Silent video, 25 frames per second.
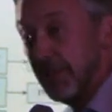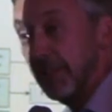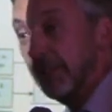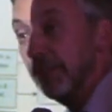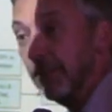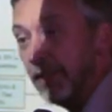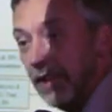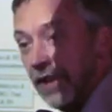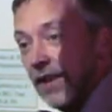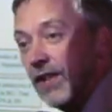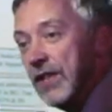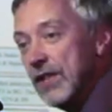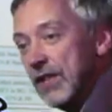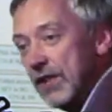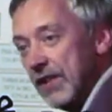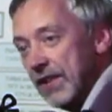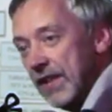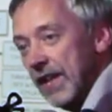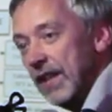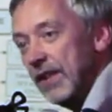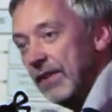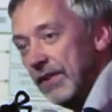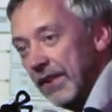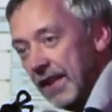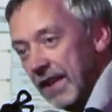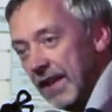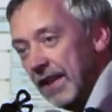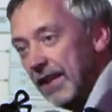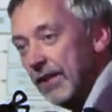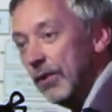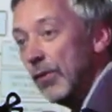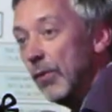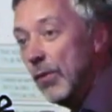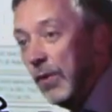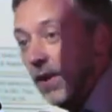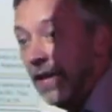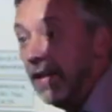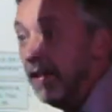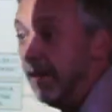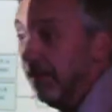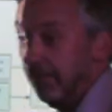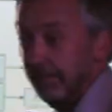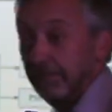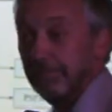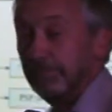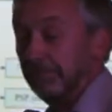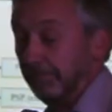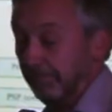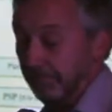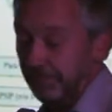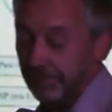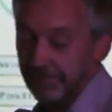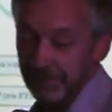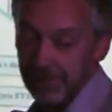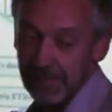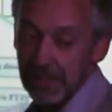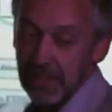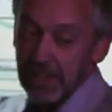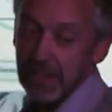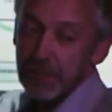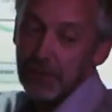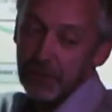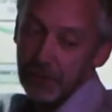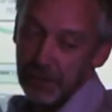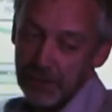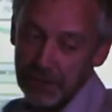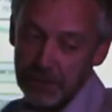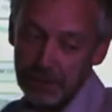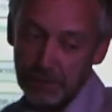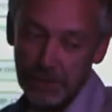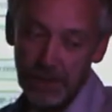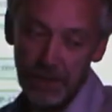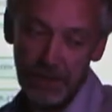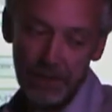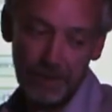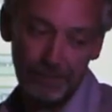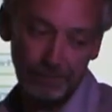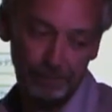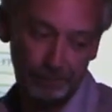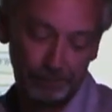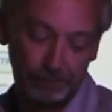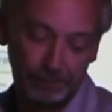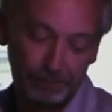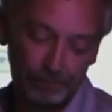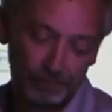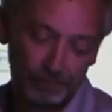still cases out there that we need to explain.